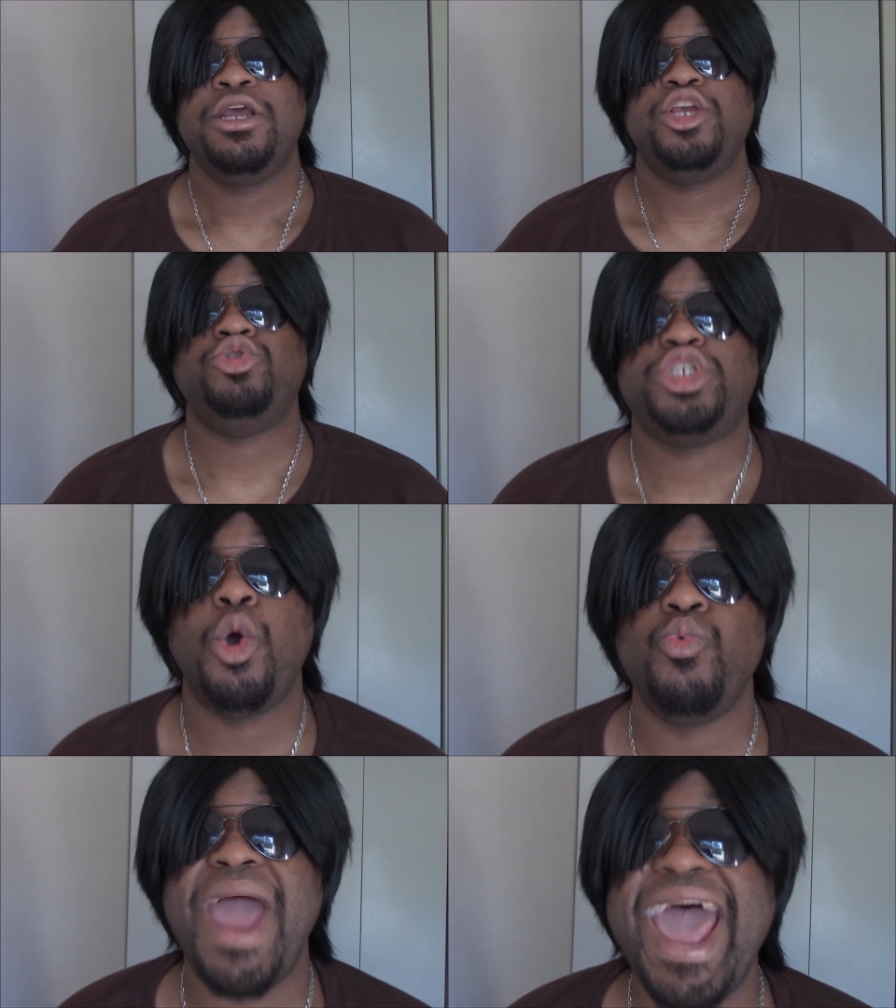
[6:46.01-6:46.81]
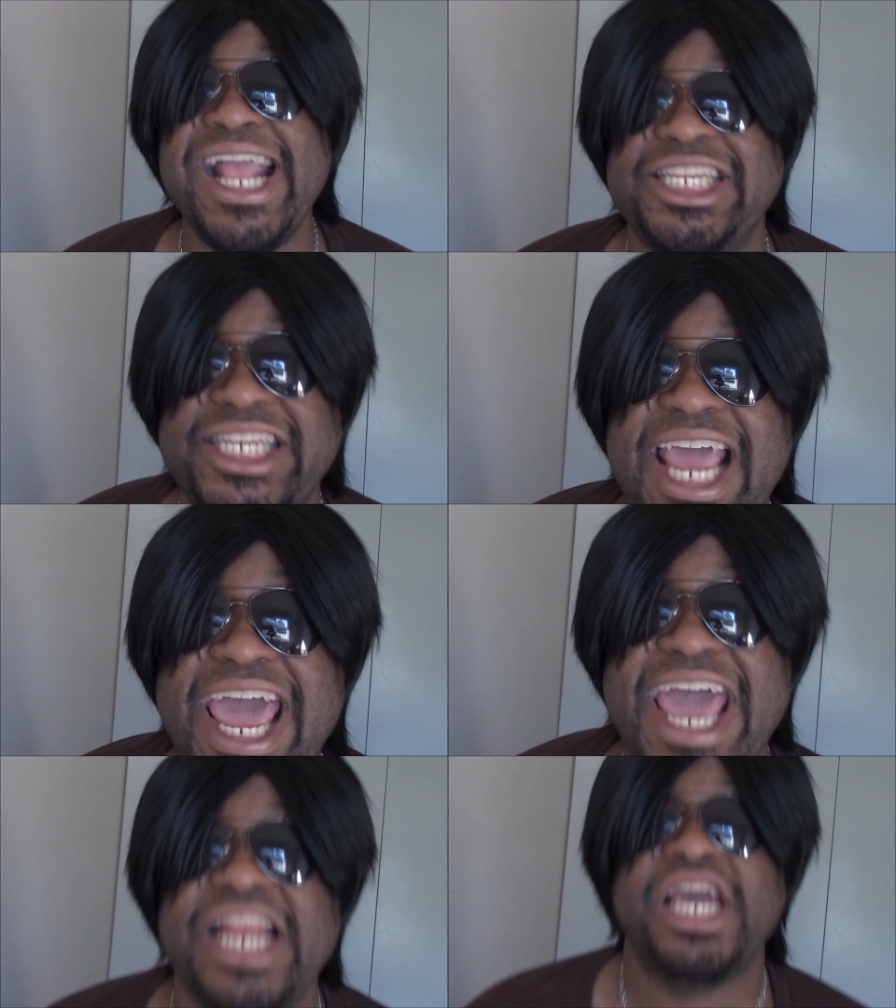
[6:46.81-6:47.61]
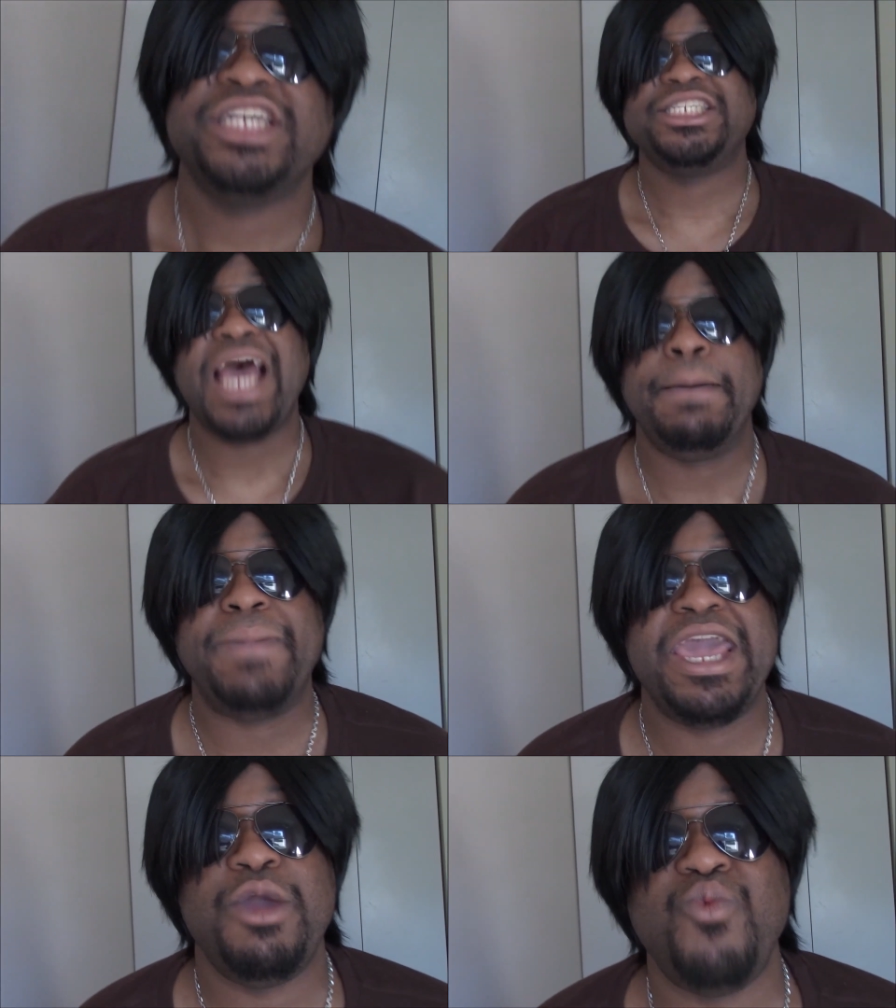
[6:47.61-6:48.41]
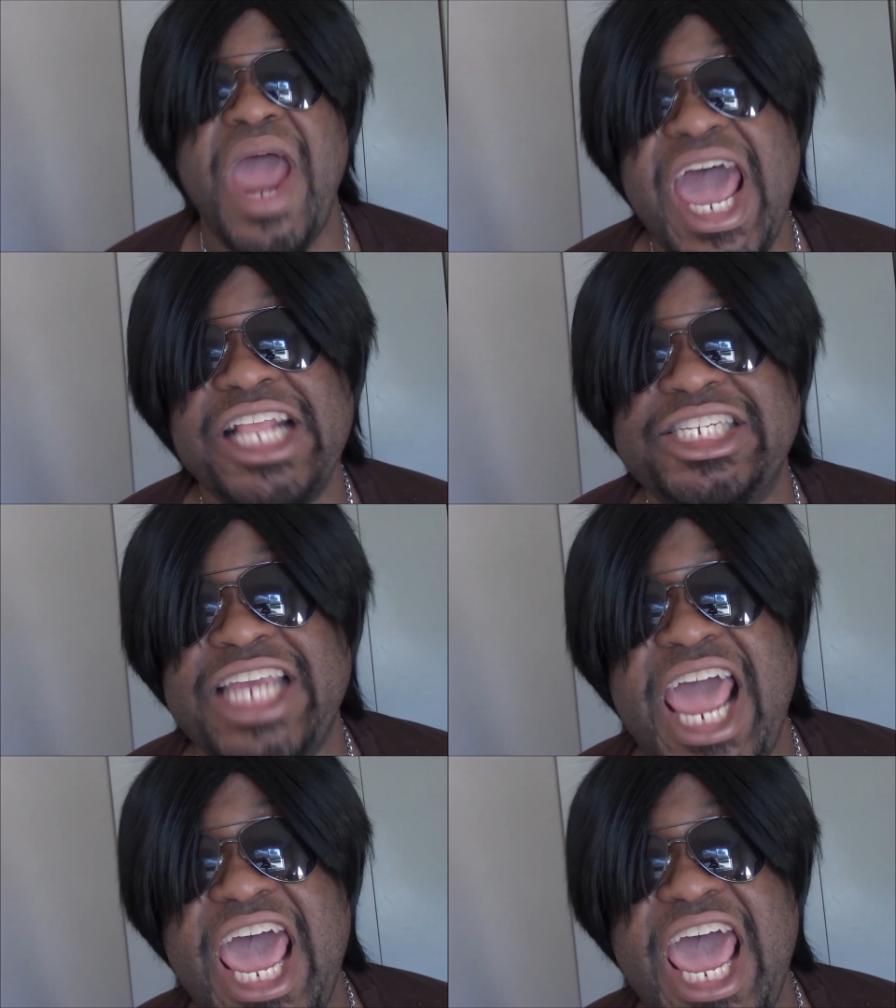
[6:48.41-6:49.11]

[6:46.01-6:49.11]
You so ratchet! Stop being ratchet!